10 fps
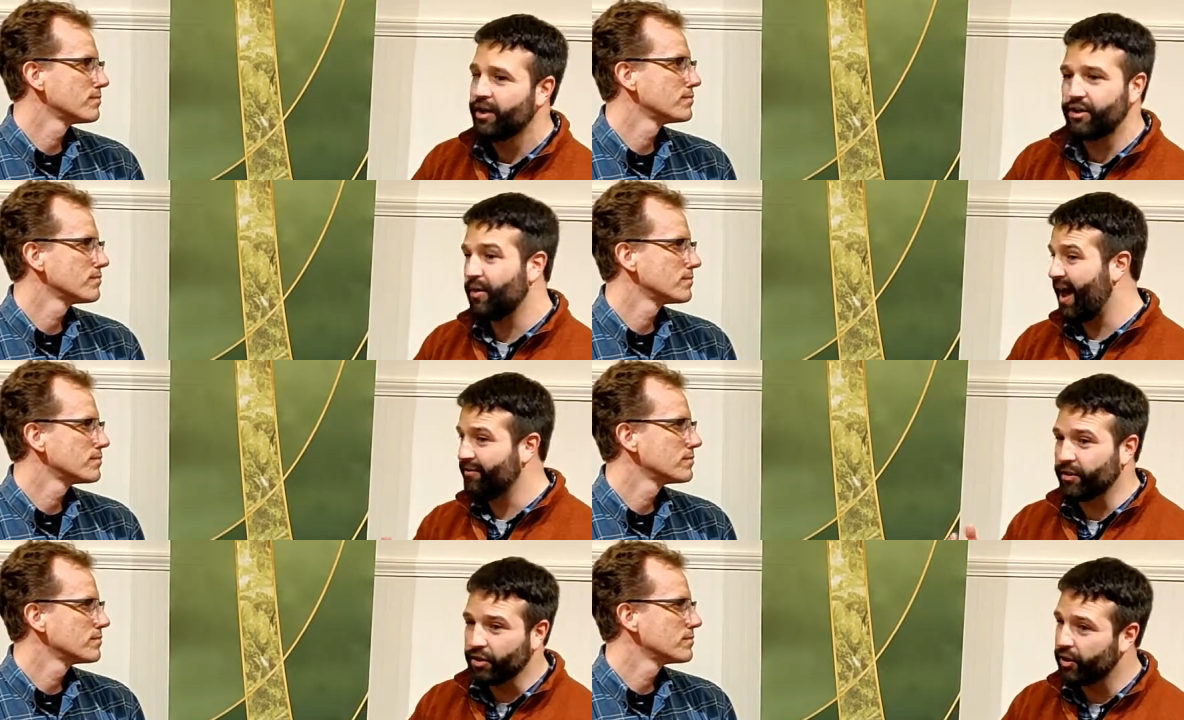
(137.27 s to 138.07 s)
Speaker 1: You don't have
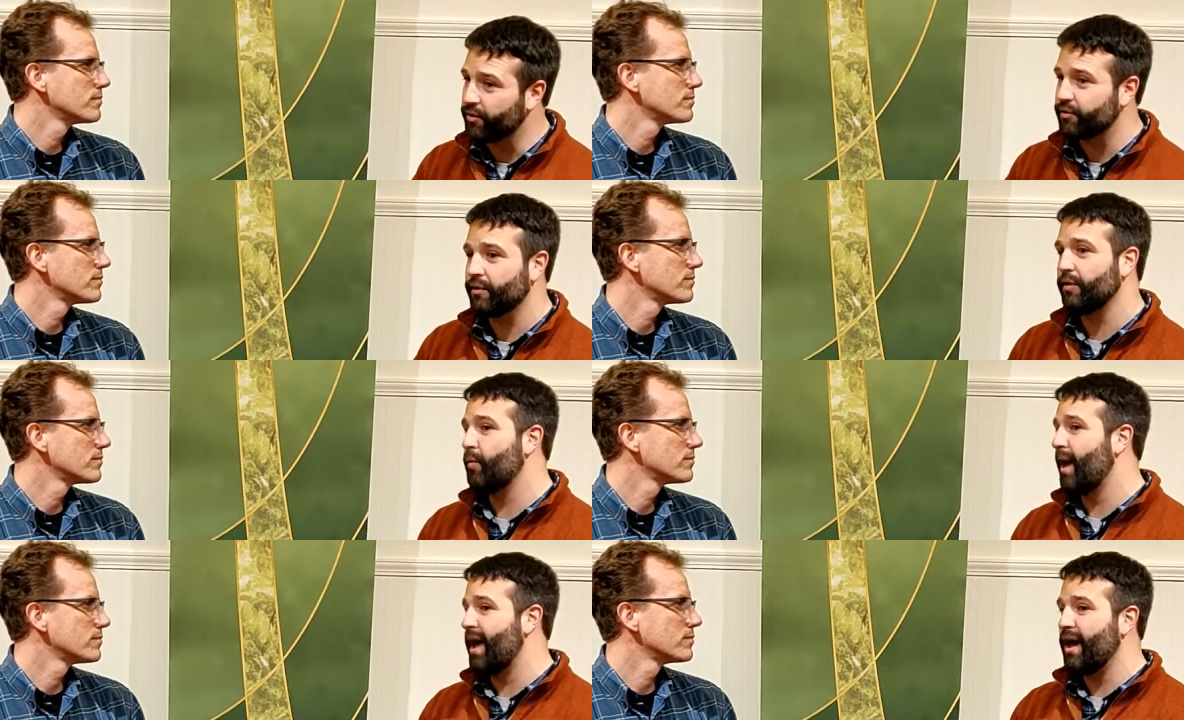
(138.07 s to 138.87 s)
to look a certain
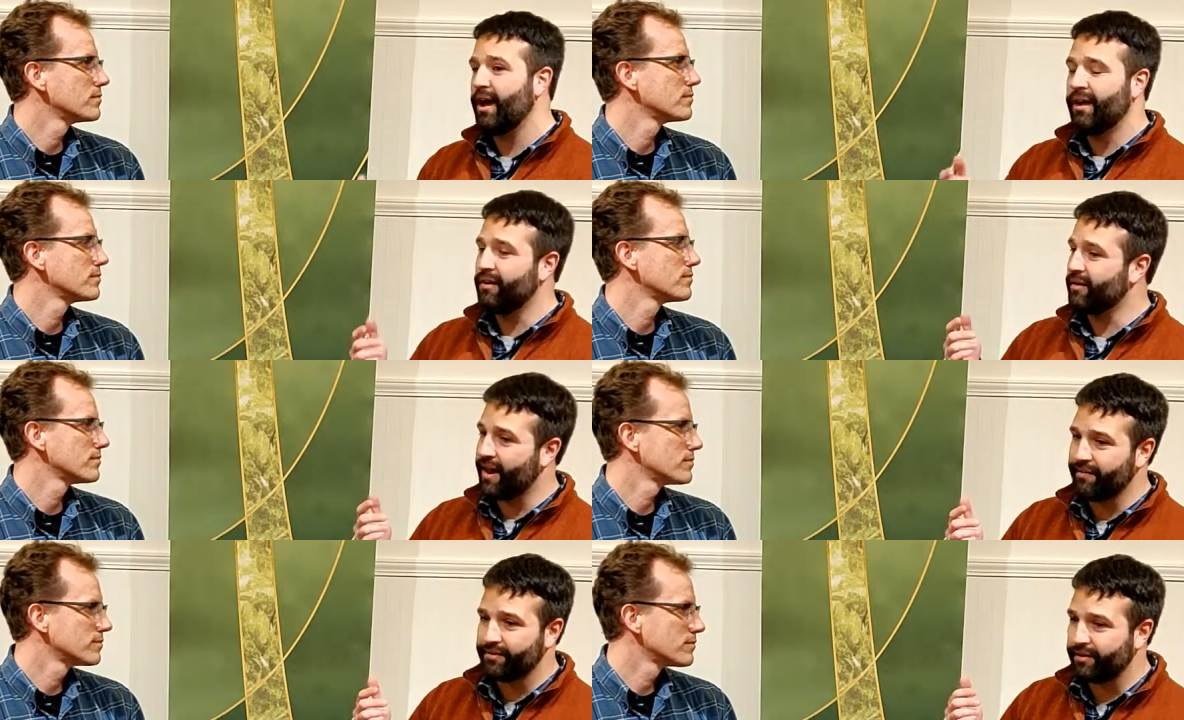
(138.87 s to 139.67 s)
way. You don't
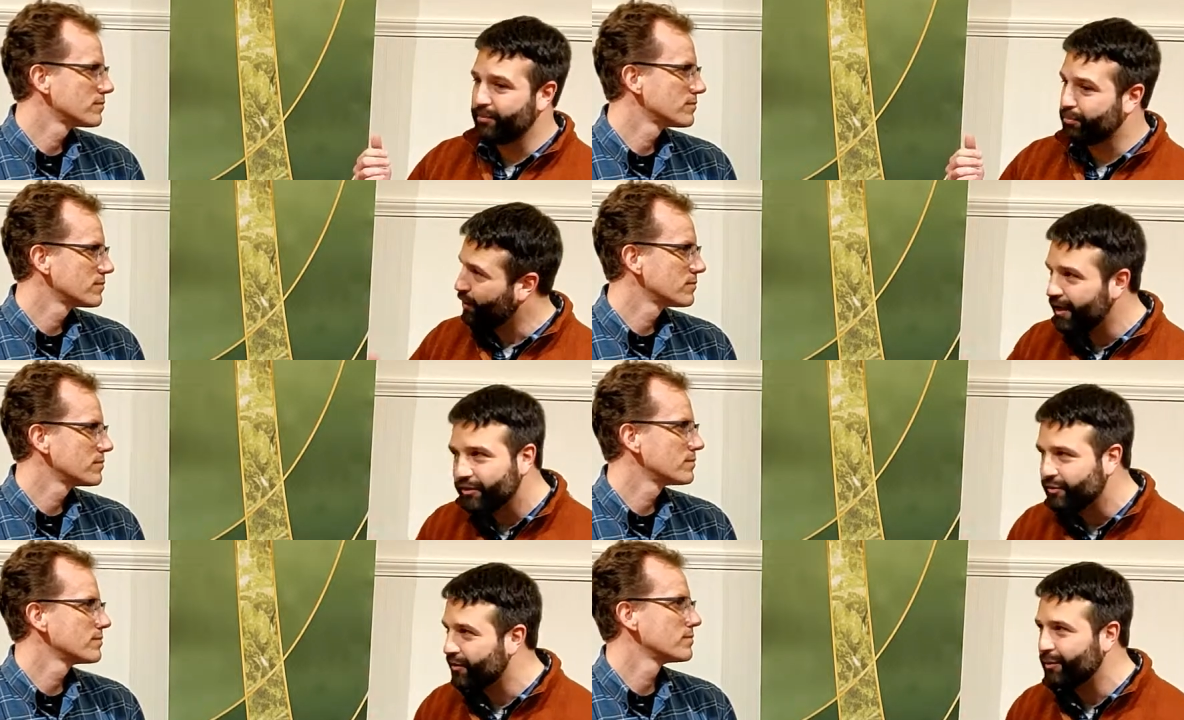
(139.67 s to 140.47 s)
have to pray a
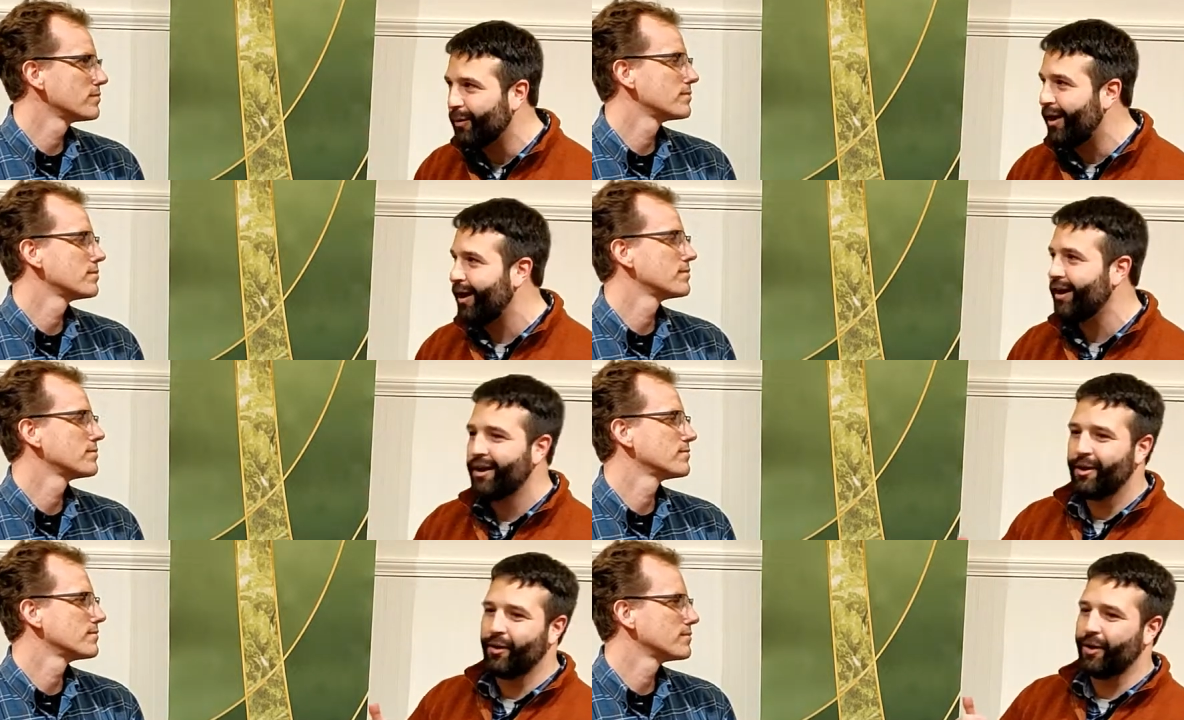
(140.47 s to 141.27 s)
certain way.
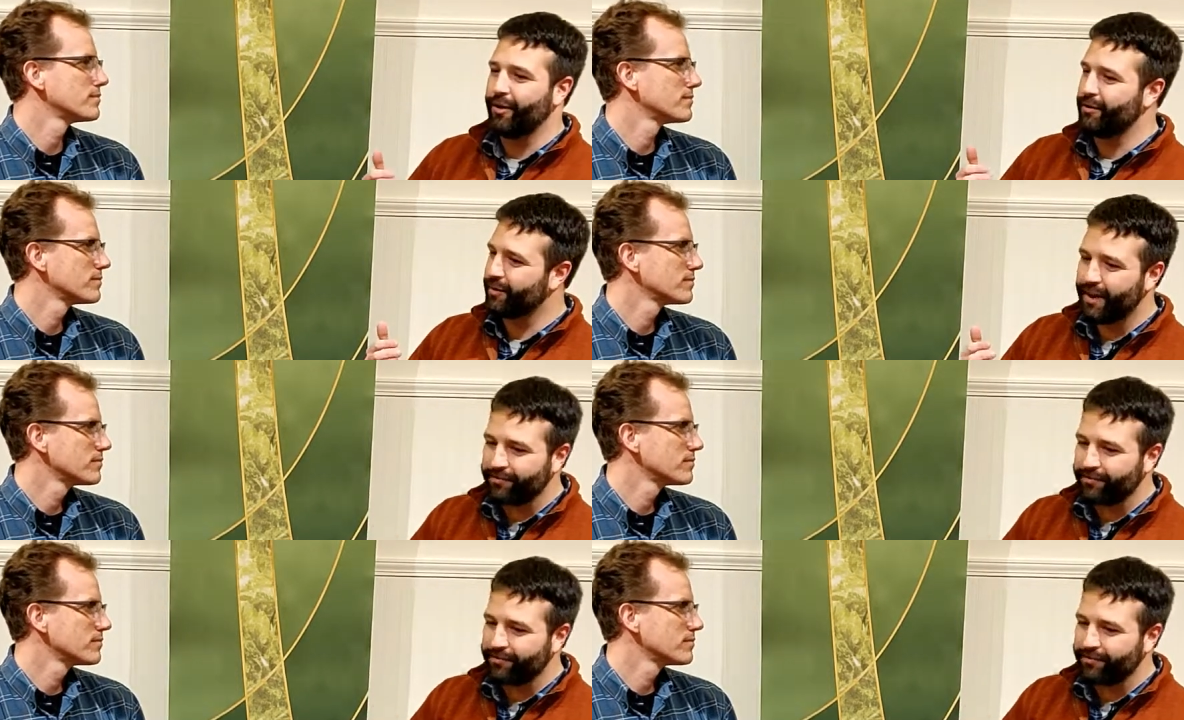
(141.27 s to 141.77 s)
Uh, you don't